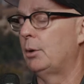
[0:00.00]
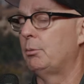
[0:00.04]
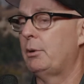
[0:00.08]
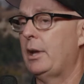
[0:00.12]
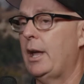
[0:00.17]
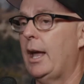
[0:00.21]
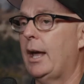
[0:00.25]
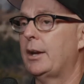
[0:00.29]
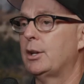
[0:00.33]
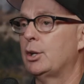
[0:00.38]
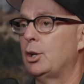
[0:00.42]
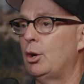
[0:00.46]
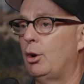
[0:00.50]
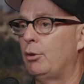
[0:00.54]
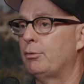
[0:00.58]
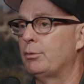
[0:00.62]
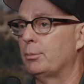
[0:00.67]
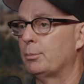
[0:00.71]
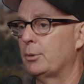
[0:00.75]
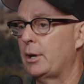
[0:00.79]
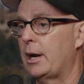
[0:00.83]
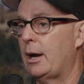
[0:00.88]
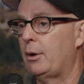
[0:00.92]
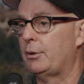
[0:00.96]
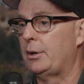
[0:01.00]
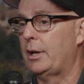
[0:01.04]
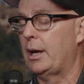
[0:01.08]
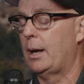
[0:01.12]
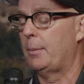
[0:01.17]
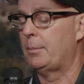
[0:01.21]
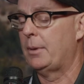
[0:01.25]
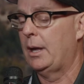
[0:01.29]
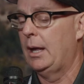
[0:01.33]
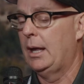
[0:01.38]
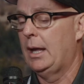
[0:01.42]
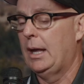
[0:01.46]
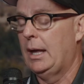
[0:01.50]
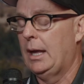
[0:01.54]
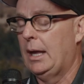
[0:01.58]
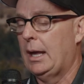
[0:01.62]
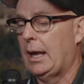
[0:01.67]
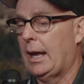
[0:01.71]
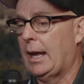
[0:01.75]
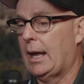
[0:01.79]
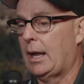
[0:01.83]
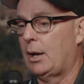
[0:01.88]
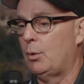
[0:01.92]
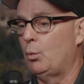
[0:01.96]
We had to go from ground up,
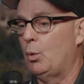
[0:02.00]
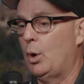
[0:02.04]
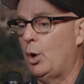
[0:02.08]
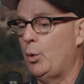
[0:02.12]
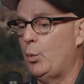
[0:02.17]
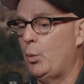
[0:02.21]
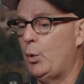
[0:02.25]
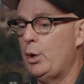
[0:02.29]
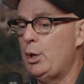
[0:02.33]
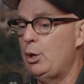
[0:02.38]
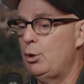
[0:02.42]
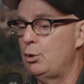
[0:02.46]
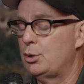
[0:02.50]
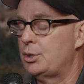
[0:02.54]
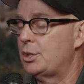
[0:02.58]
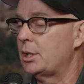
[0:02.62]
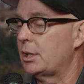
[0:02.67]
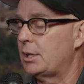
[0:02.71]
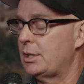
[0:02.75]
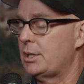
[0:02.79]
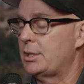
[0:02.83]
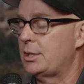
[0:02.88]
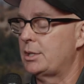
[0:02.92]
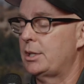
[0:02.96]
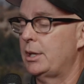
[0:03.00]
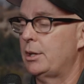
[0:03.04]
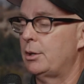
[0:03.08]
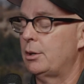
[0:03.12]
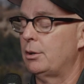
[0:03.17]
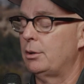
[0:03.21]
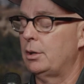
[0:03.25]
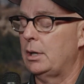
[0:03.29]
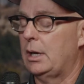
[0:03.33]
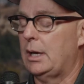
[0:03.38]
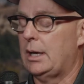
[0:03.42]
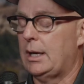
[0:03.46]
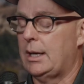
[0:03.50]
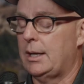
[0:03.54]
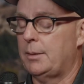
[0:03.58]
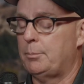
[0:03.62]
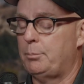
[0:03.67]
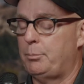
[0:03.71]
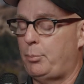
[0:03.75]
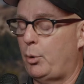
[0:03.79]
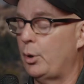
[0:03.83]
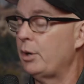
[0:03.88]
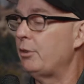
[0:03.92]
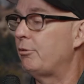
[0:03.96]
and what we used to consider
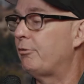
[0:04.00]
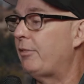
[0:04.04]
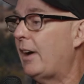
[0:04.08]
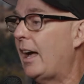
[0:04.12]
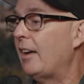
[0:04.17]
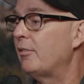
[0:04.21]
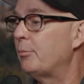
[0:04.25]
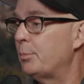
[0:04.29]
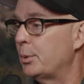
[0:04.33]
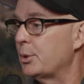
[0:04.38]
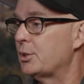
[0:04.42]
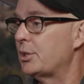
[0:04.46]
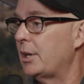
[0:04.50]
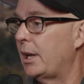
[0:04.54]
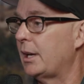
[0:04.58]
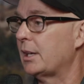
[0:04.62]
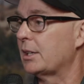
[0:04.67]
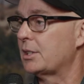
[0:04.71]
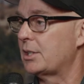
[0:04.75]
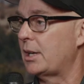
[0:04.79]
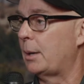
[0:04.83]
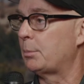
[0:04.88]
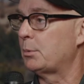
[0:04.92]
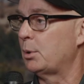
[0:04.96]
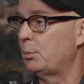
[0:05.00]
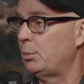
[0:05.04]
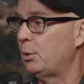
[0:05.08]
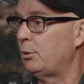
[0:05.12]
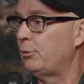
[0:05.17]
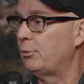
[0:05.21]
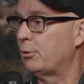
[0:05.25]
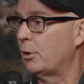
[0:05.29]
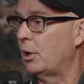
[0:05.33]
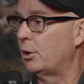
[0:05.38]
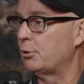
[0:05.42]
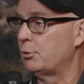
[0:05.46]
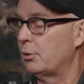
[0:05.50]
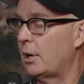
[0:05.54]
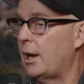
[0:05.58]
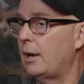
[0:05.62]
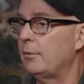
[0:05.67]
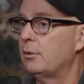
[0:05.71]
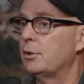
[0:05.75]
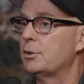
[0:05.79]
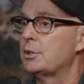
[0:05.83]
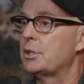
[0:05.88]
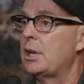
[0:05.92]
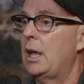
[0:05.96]
0.5% acceptable for our
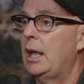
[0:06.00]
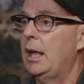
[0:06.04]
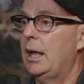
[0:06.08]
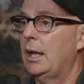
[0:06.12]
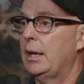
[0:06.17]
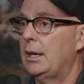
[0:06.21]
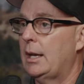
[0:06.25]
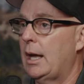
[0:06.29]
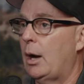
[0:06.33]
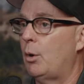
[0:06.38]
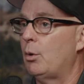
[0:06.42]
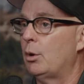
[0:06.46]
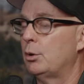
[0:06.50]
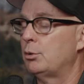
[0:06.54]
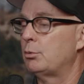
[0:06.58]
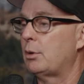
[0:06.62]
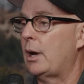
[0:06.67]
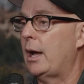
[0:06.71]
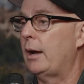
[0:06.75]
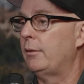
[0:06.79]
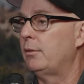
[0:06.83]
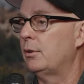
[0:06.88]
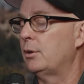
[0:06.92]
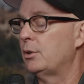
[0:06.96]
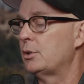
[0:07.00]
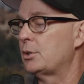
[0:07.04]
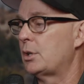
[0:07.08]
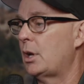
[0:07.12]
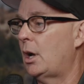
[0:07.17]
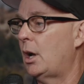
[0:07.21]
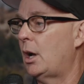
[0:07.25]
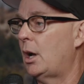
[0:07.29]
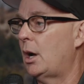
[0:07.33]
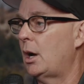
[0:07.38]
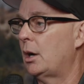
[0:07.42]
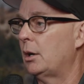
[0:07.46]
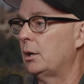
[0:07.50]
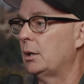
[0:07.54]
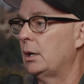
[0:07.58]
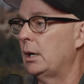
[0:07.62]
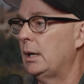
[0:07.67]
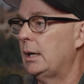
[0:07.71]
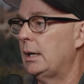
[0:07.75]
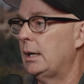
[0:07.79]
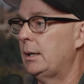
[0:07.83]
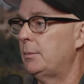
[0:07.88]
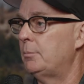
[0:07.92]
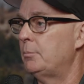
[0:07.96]
drivers. Now our drivers
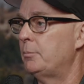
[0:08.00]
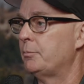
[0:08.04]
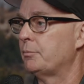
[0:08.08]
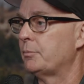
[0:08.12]
are